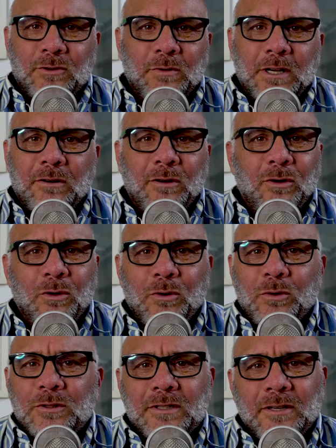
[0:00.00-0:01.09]
trigger a
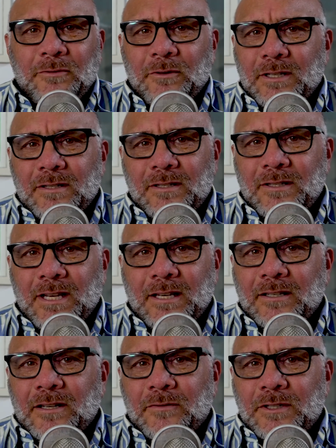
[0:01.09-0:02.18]
whole different
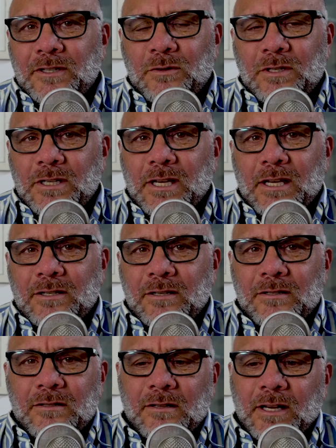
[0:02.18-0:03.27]
set of
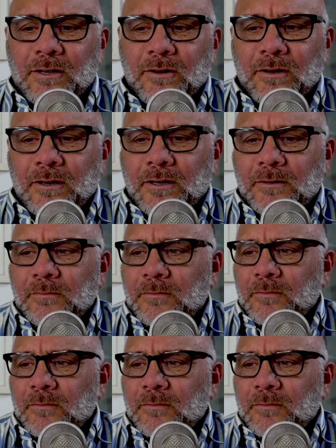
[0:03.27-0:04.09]
associations that are